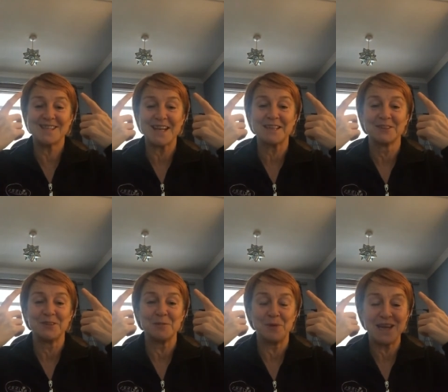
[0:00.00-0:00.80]
signal
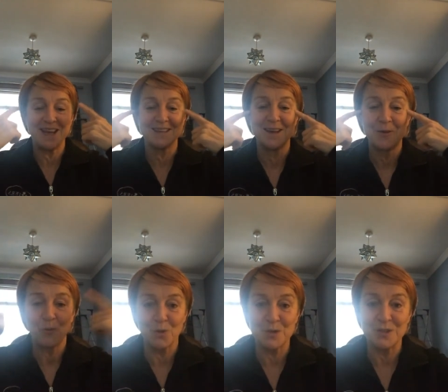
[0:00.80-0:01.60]
in the brain
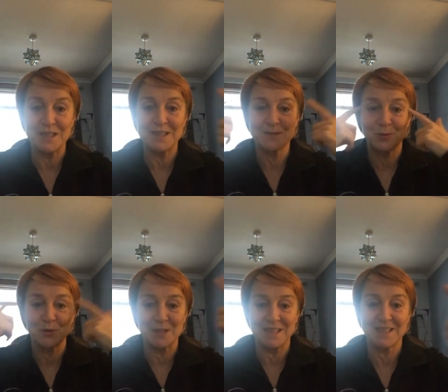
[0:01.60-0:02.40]
what you need,
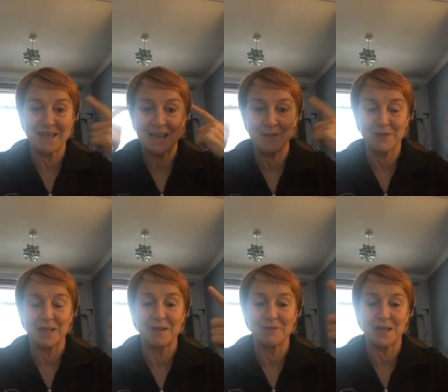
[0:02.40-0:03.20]
what you need, crave,
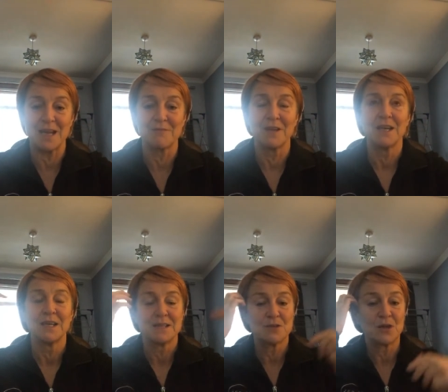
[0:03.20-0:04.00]
crave, crave.
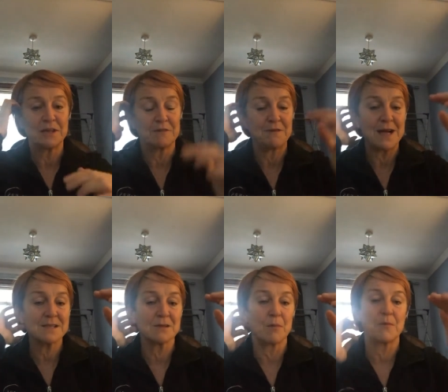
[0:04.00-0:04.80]
So get your
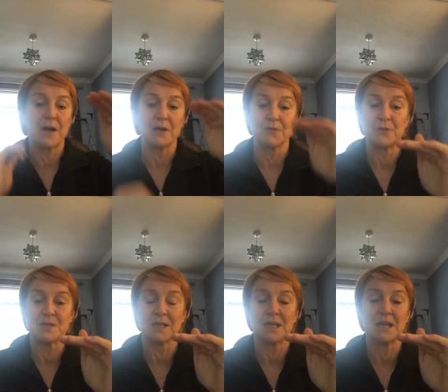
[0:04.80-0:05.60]
fats up, that'll
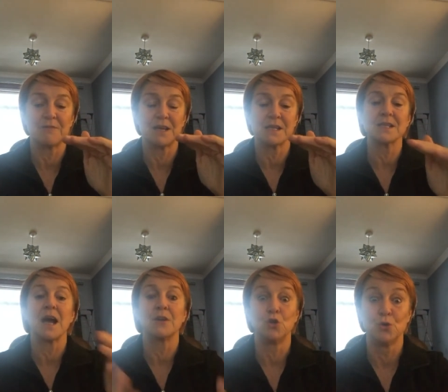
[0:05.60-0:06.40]
douse the cravings,
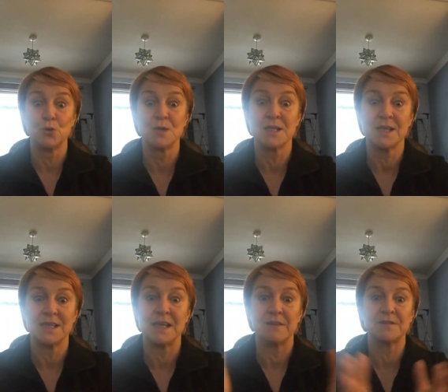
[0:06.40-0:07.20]
and use
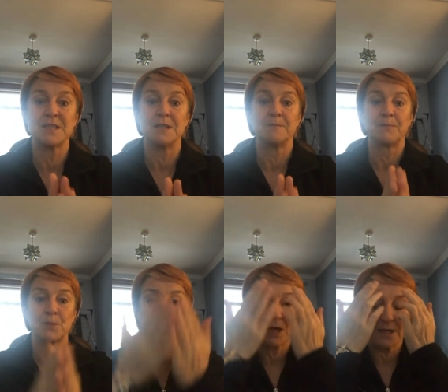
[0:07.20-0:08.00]
EFT.
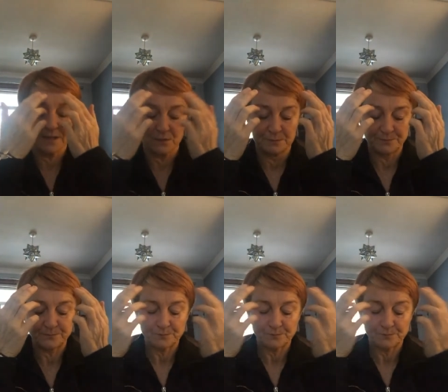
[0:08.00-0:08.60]
Okay, so,